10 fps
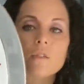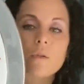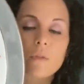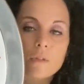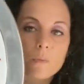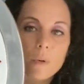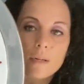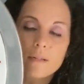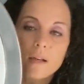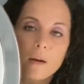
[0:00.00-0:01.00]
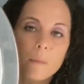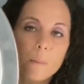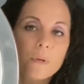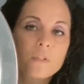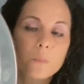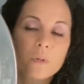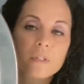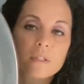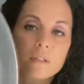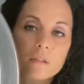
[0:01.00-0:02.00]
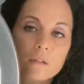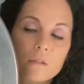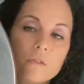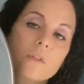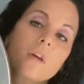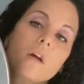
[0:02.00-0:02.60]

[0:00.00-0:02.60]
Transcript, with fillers: So this was a Pittsburgh Steelers